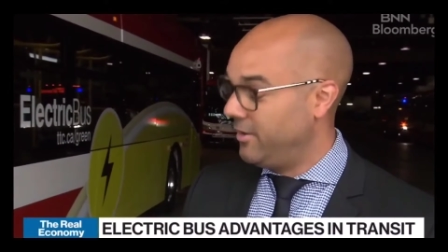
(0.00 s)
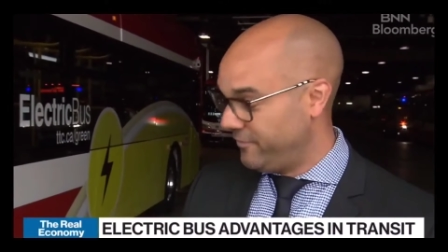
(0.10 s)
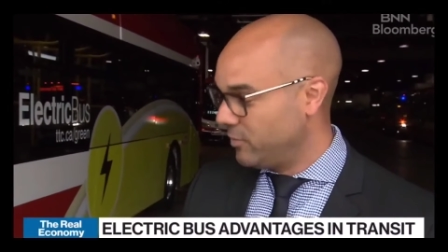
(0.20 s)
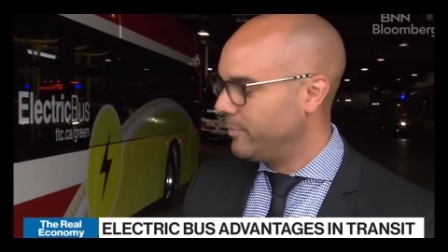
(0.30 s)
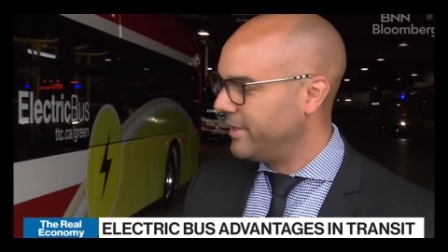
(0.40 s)

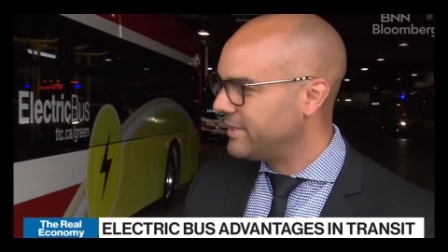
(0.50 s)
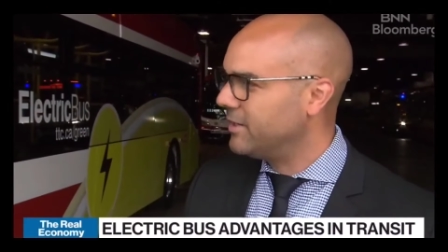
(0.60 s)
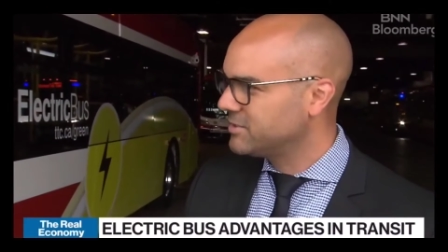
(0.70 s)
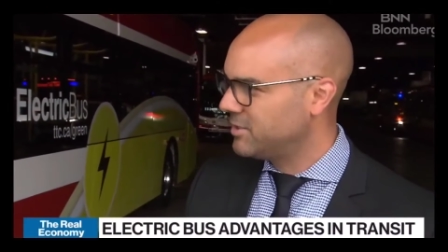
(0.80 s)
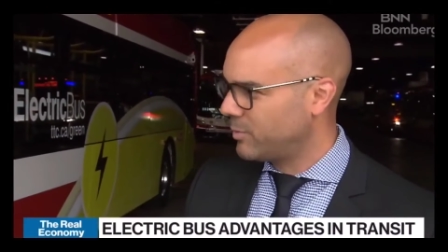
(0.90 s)
fewer
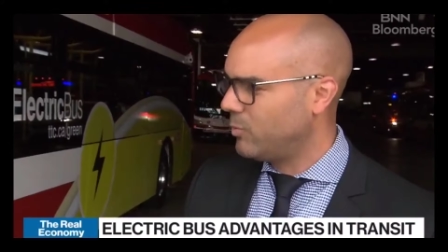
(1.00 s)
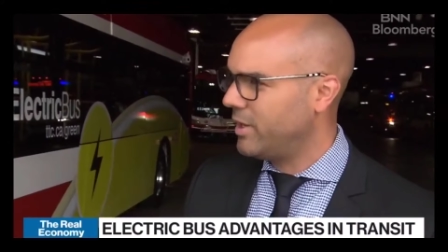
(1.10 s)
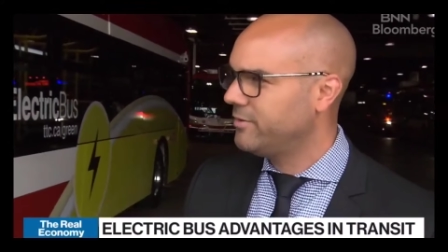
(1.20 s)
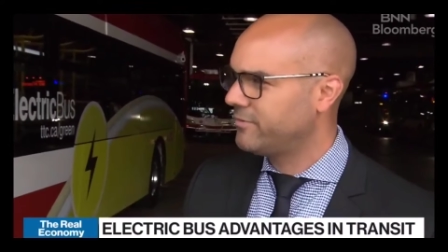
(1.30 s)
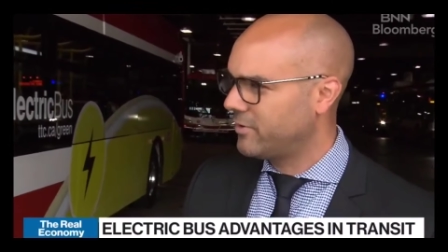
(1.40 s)
breakdowns, number
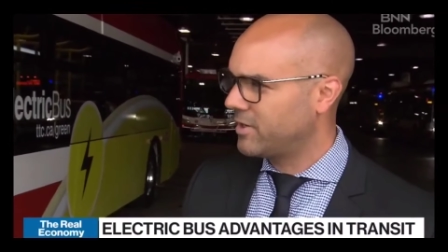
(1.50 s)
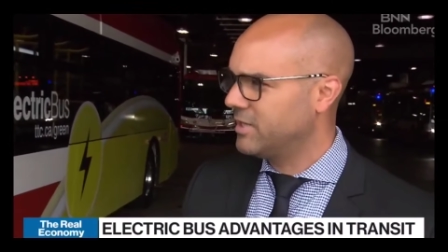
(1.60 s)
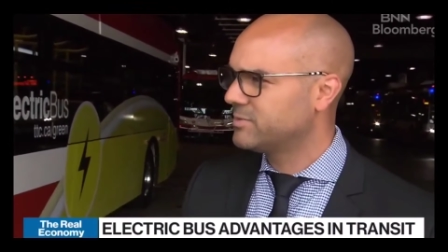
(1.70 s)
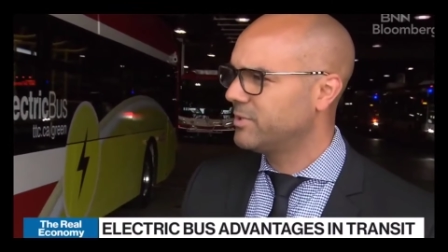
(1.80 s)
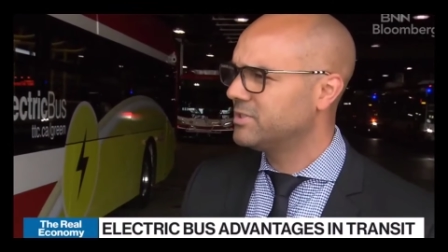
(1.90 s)
one, for our
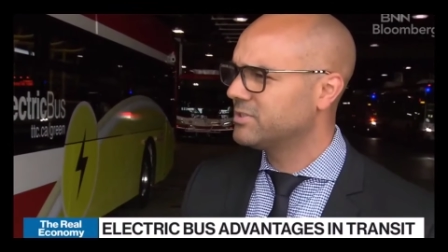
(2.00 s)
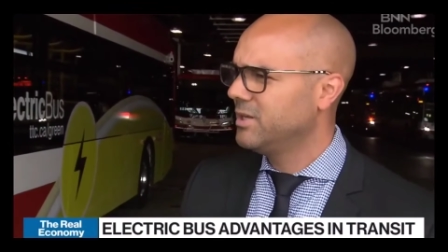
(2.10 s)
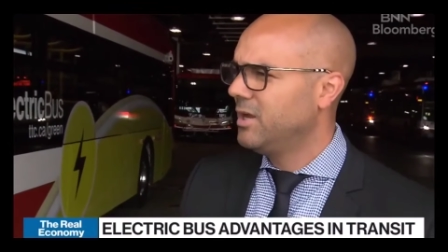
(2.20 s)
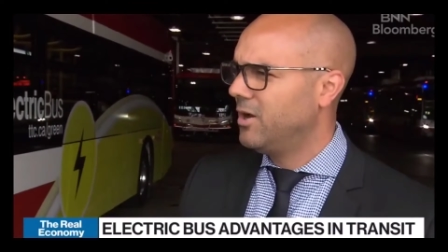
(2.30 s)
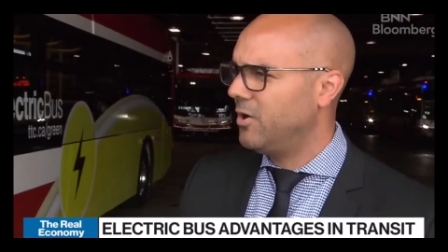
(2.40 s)
customers.
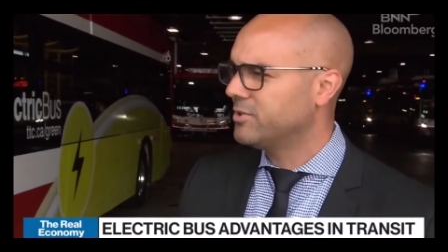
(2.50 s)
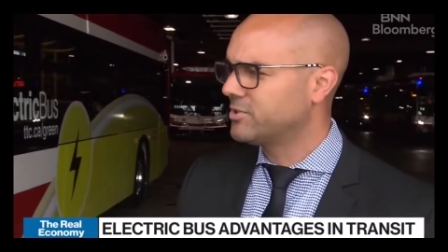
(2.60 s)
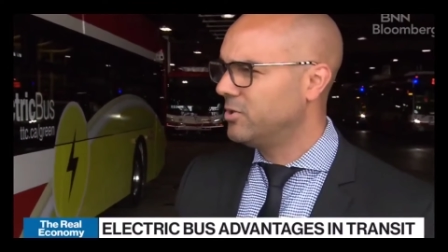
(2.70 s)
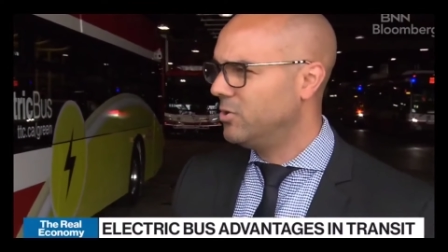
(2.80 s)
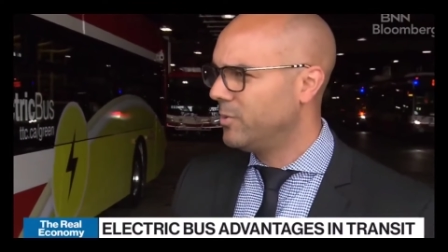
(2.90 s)

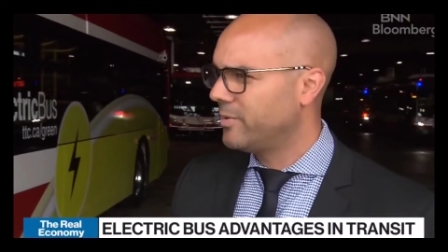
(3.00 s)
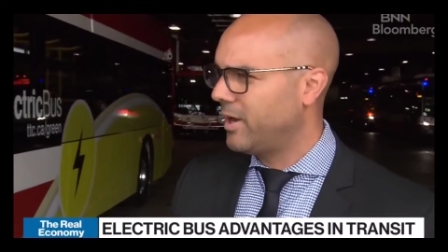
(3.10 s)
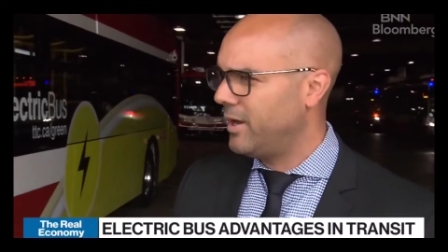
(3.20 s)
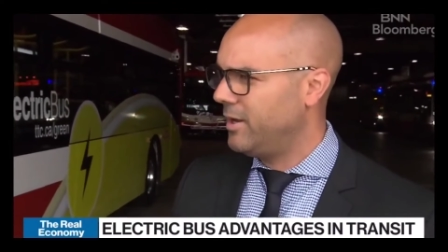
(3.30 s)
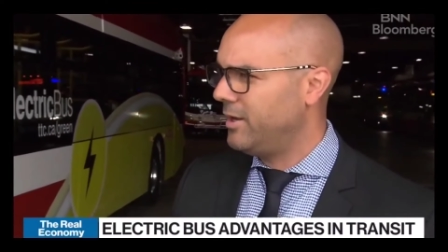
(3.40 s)
Also,
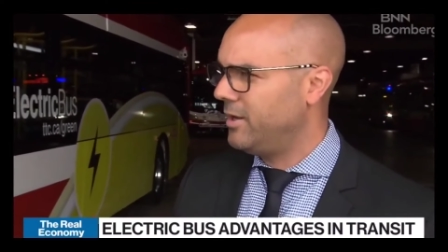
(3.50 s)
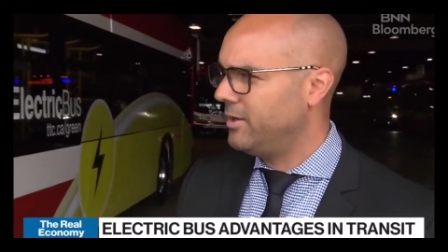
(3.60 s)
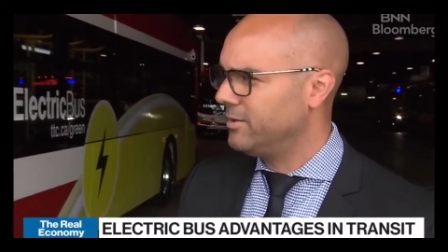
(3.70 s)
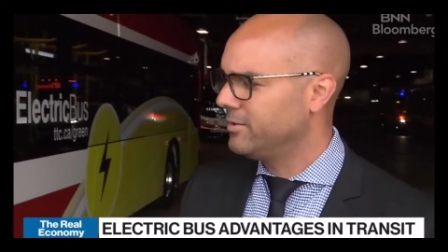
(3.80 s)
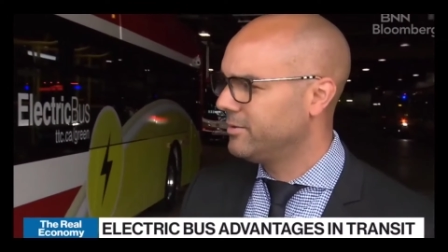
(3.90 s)

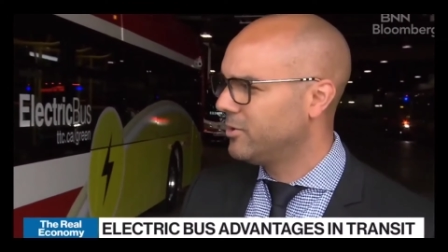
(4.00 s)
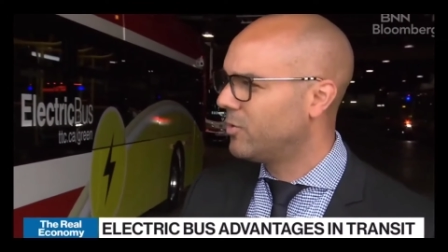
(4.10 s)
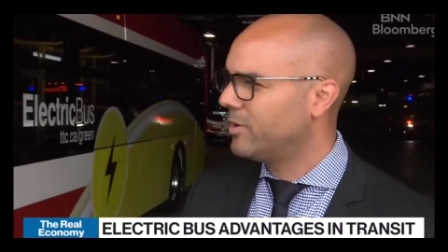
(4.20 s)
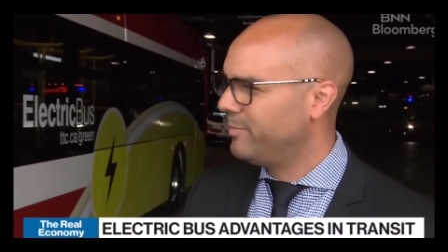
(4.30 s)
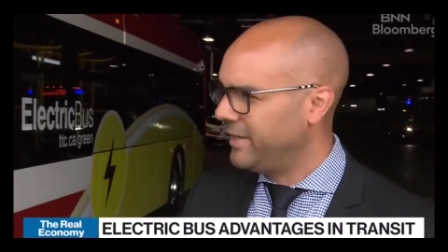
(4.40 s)

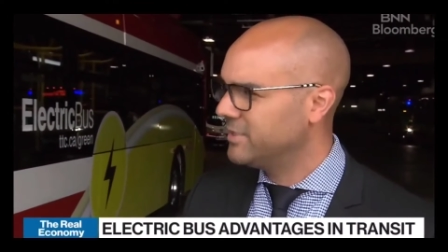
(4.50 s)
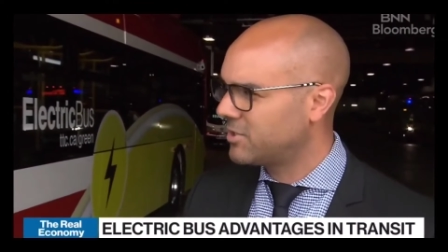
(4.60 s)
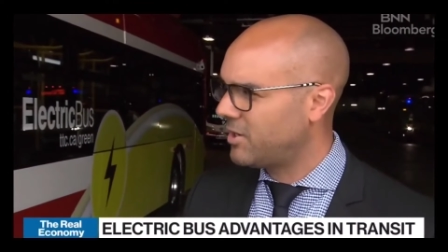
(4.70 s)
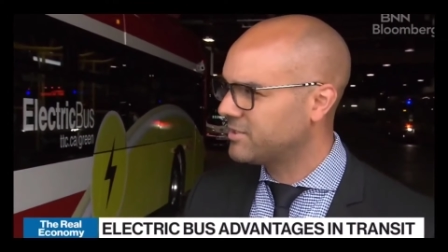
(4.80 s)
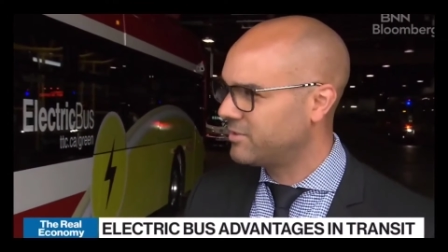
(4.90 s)
lower maintenance
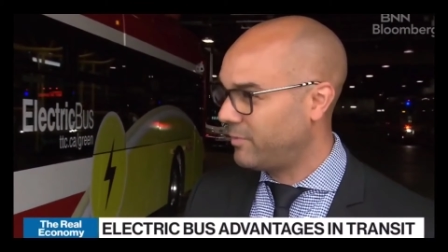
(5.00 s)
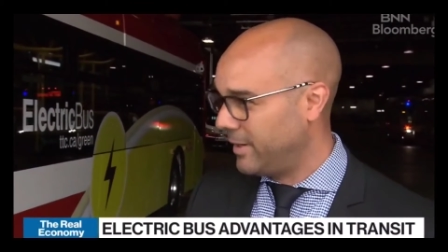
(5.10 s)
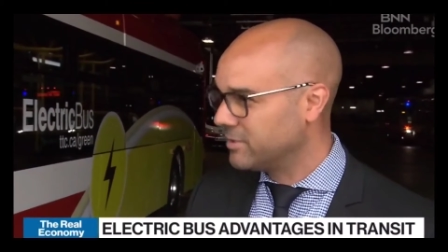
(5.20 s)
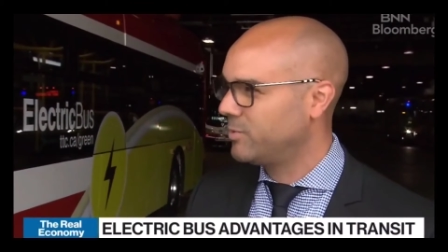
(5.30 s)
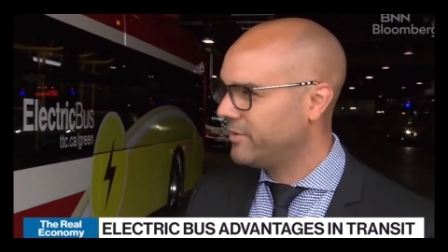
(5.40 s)
costs of
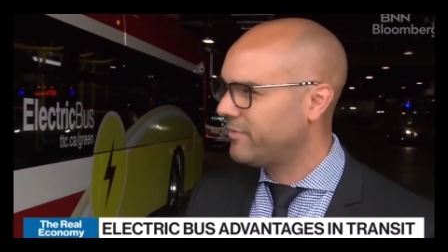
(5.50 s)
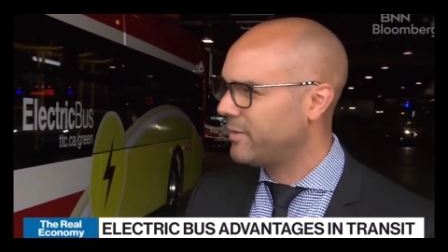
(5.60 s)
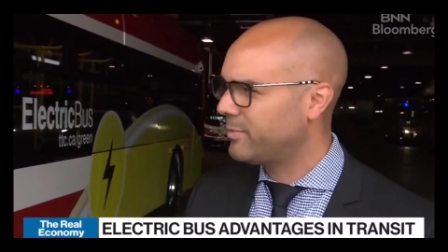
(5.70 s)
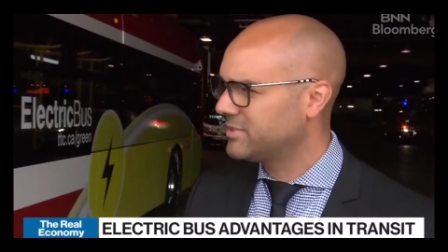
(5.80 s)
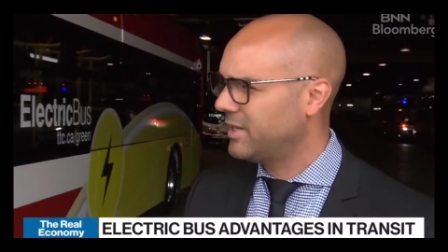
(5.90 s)
about
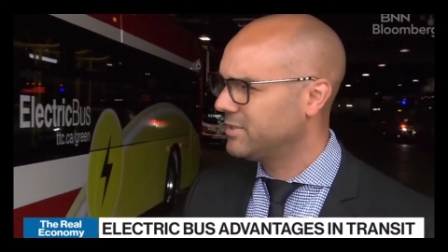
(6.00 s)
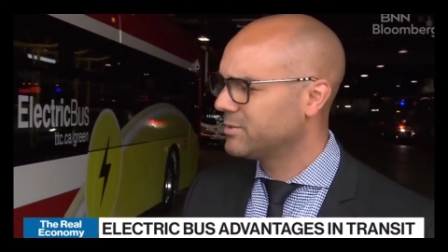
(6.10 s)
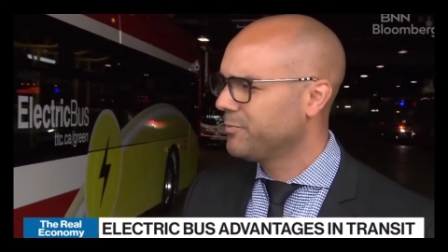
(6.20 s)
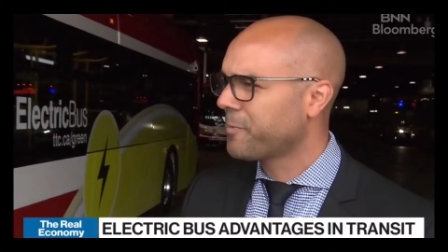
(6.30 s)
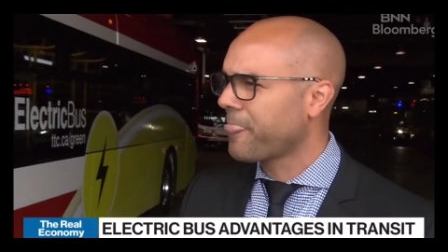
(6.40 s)

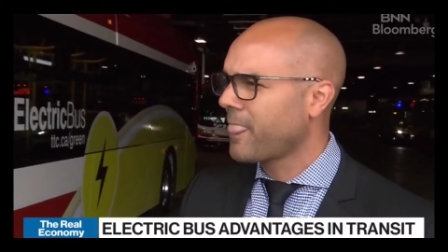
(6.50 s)
25%.